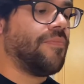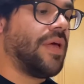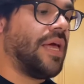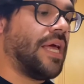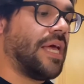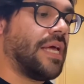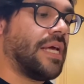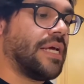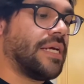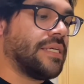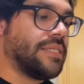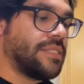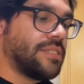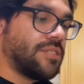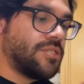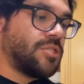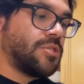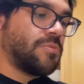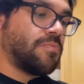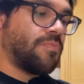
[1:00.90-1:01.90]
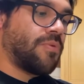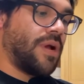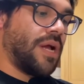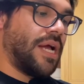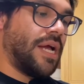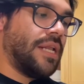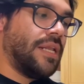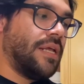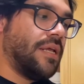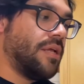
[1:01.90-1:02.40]
is
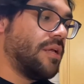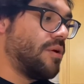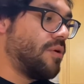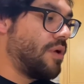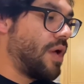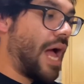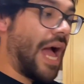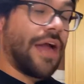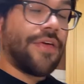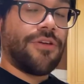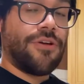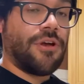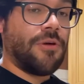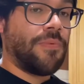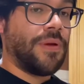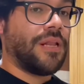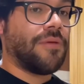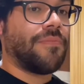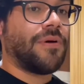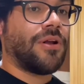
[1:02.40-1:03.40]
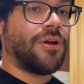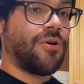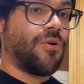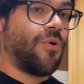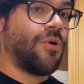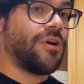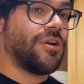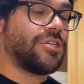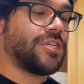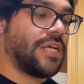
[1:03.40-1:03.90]
spread either your peanut butter
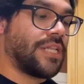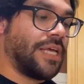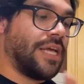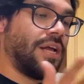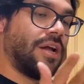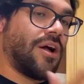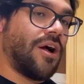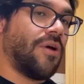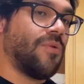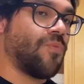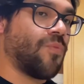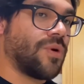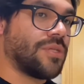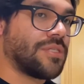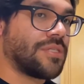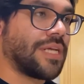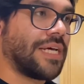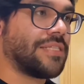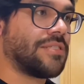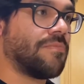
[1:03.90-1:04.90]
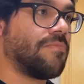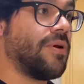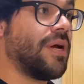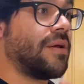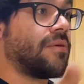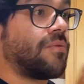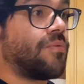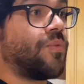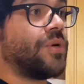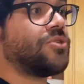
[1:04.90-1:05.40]
or your jelly on one slice of
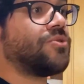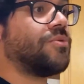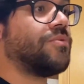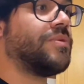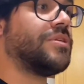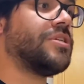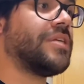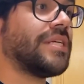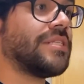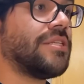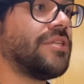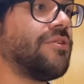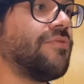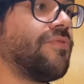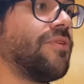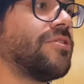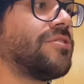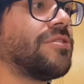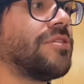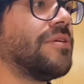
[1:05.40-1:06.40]
bread. Which one would you like to do first?